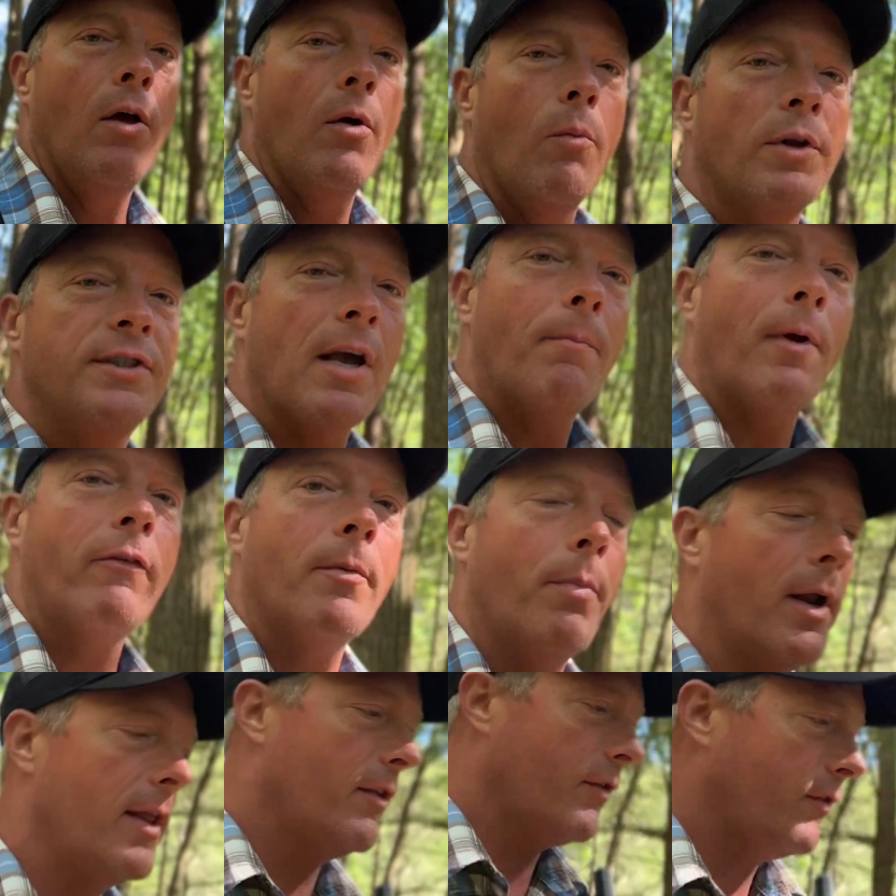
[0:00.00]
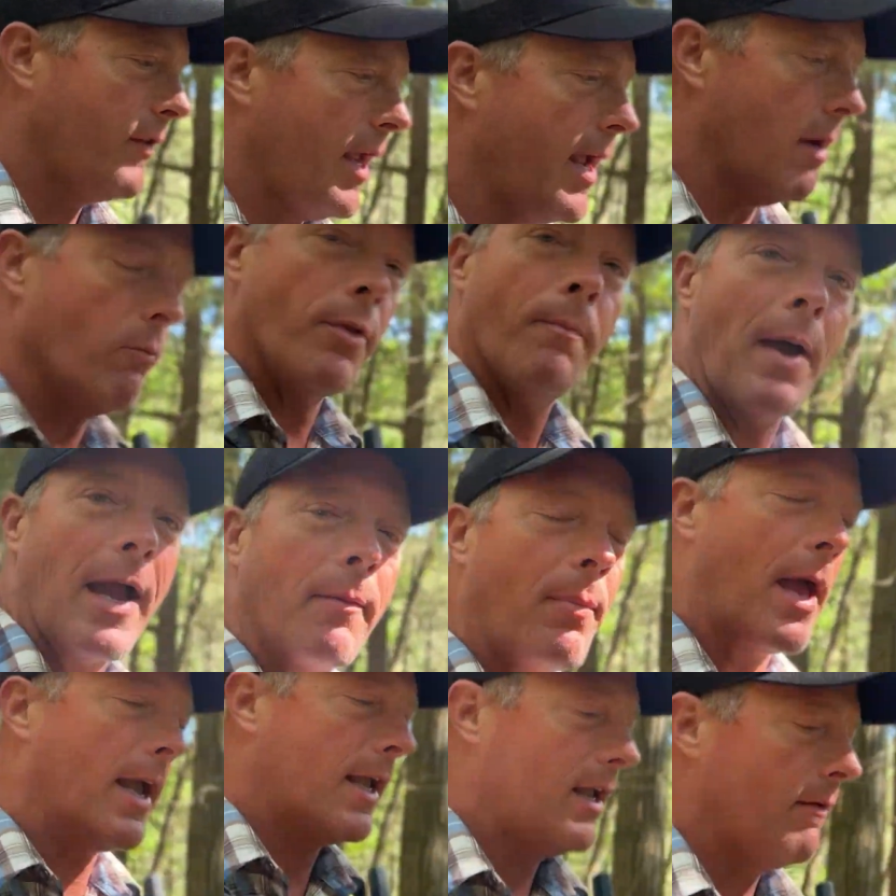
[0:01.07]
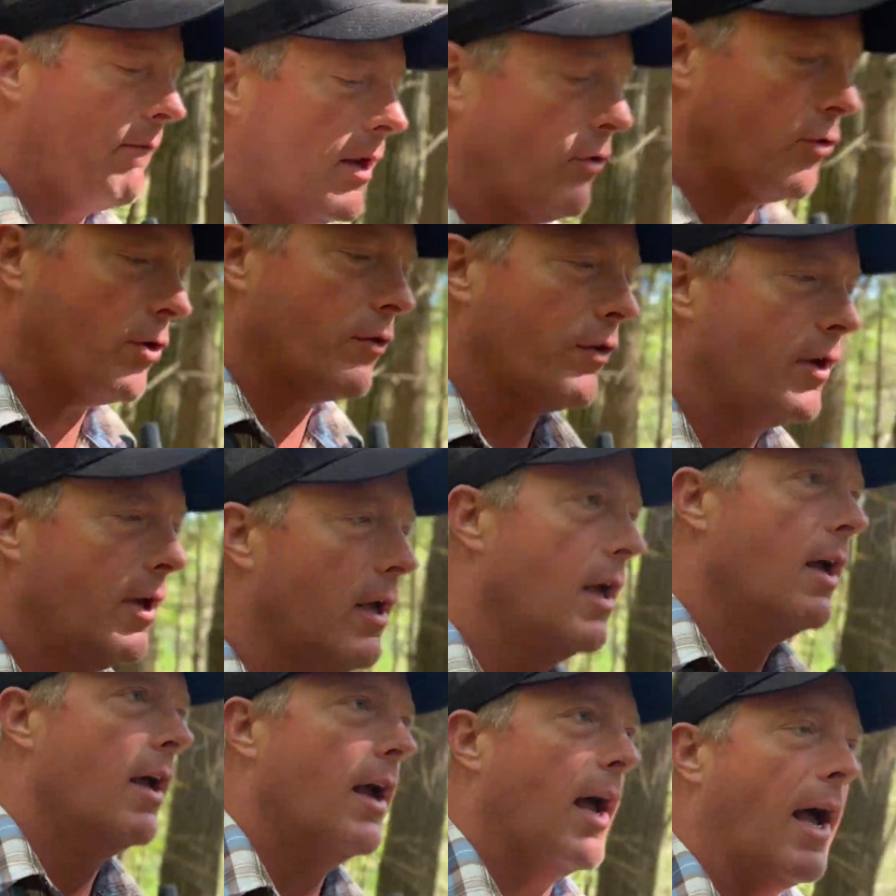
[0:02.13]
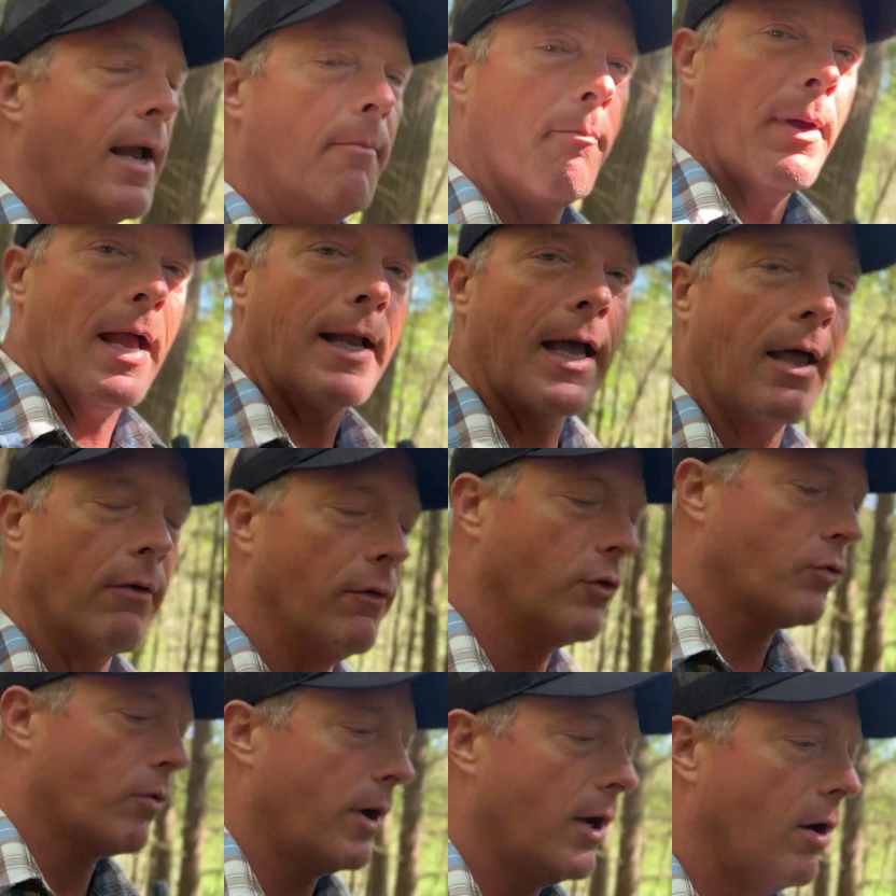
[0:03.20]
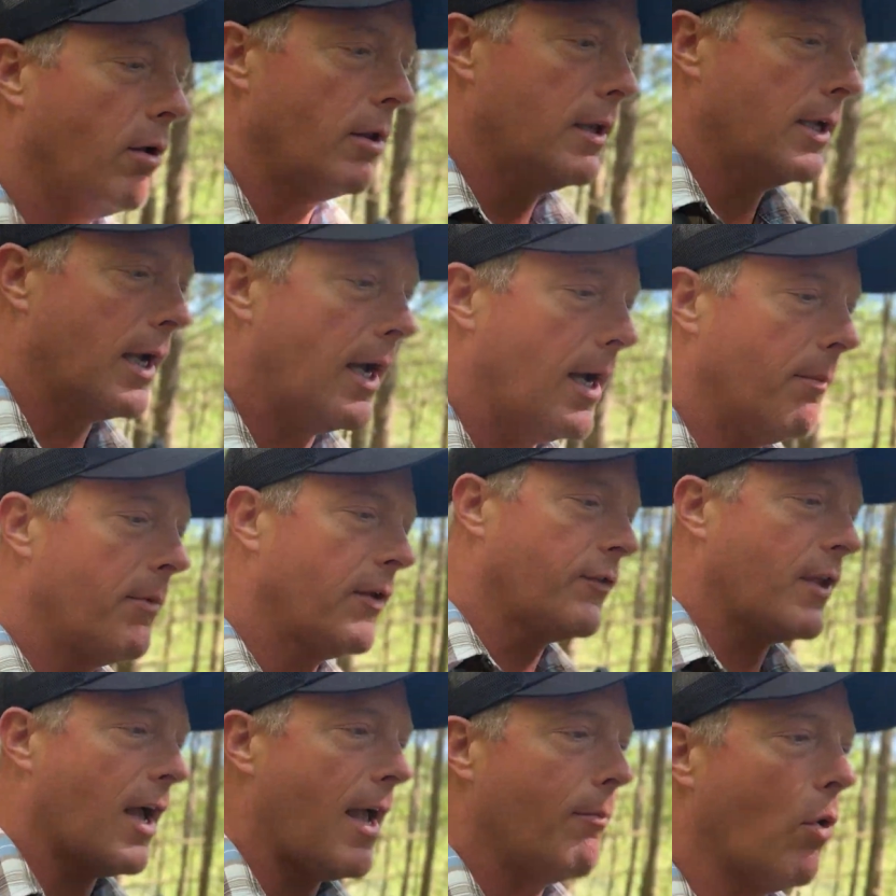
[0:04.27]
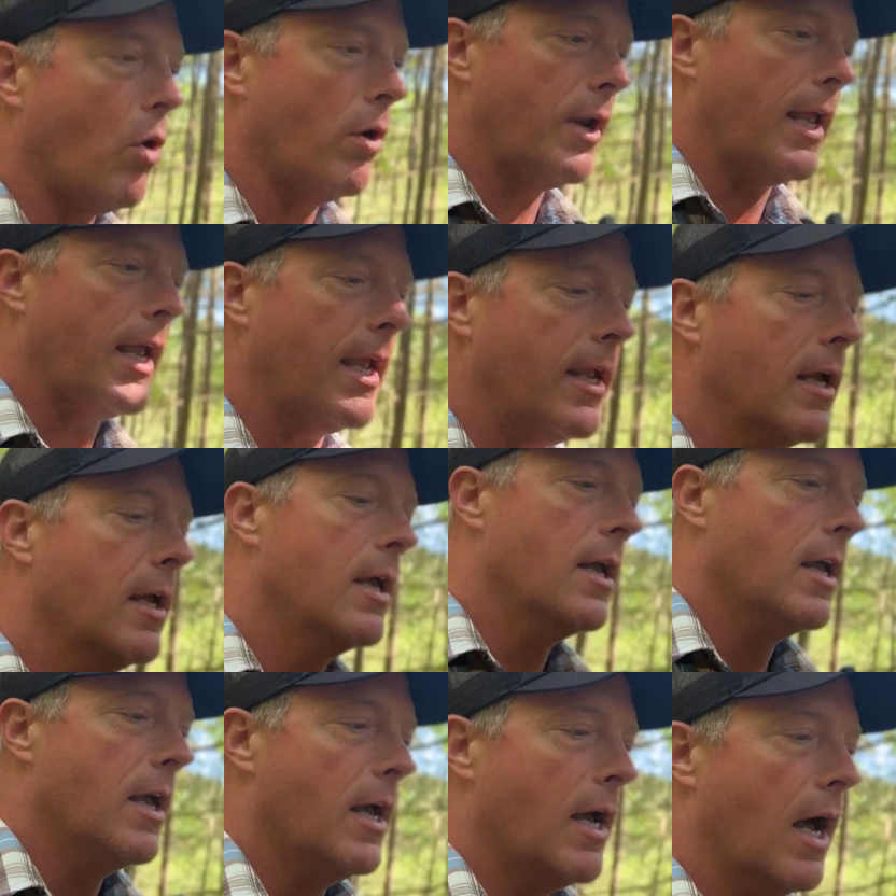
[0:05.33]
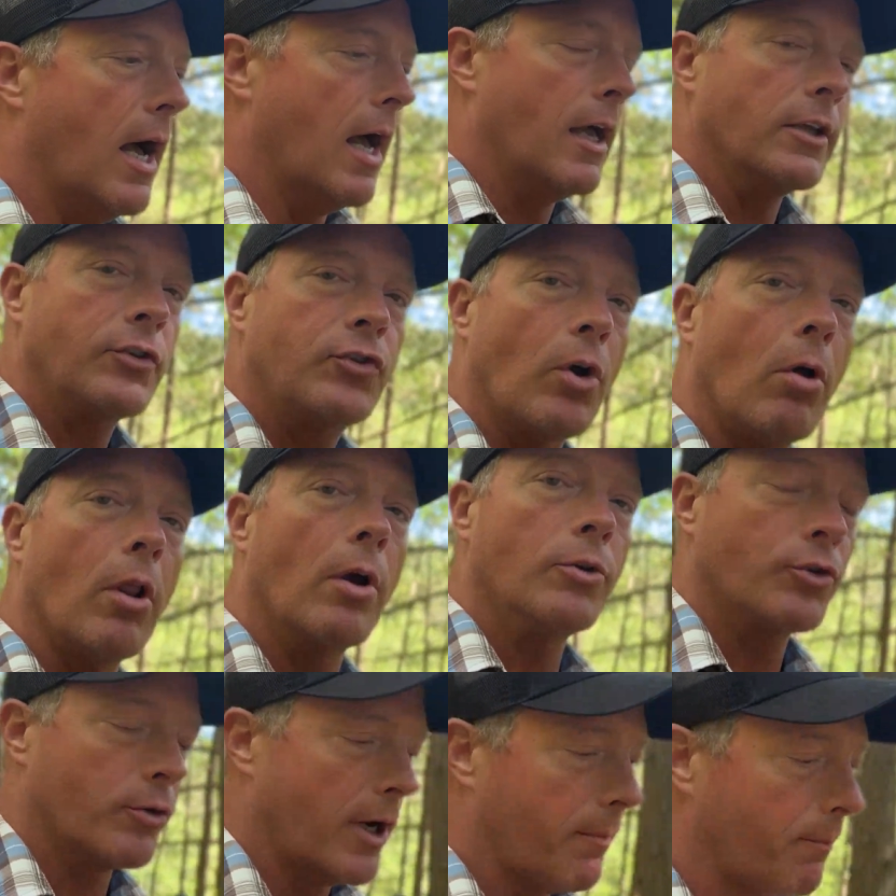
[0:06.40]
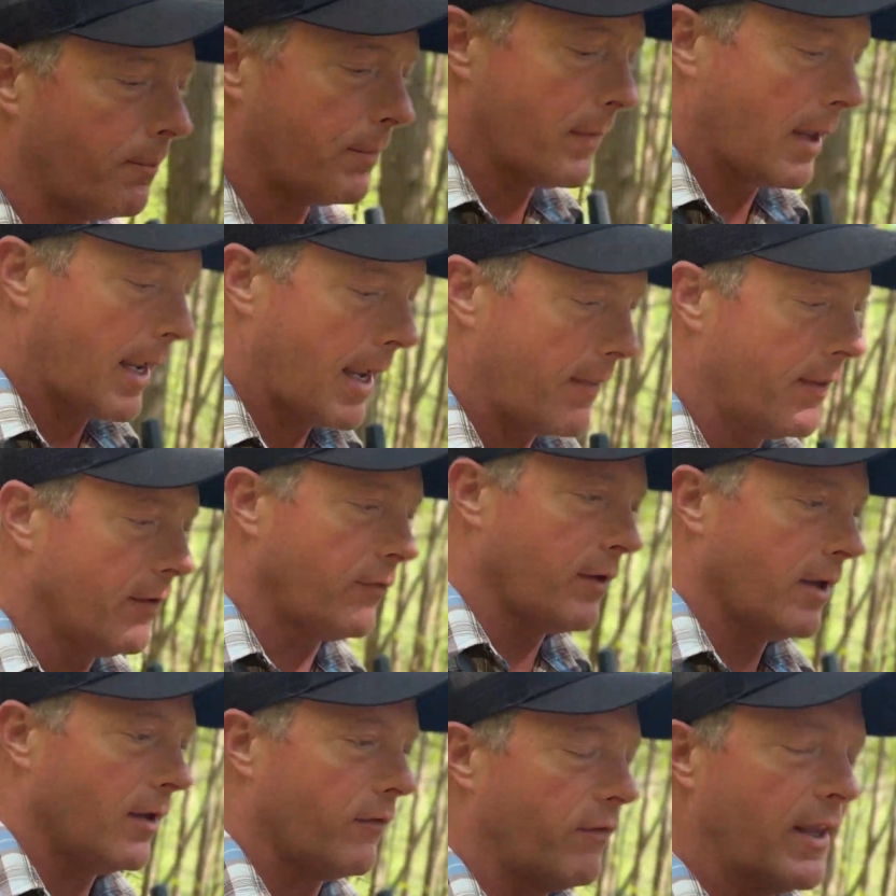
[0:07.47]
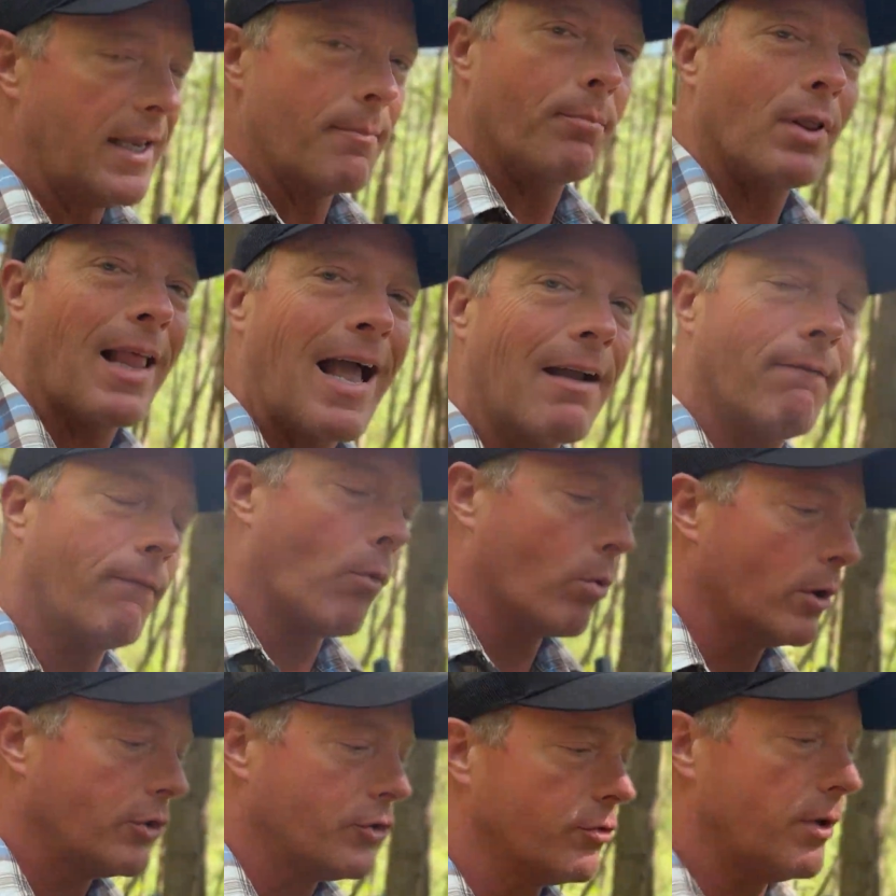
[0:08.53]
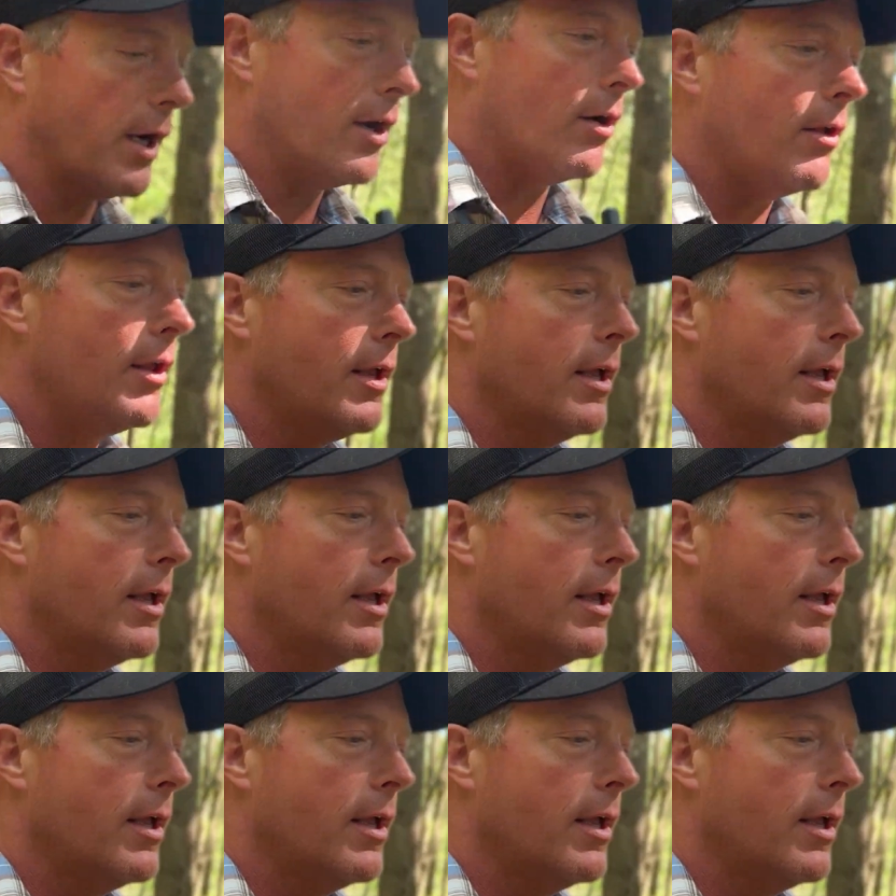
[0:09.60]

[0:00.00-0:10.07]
What's up, everybody? This is Dan with Backpacking Adventures. I am back out in the trail, this time on a solo trip, and this is the Black Forest Trail.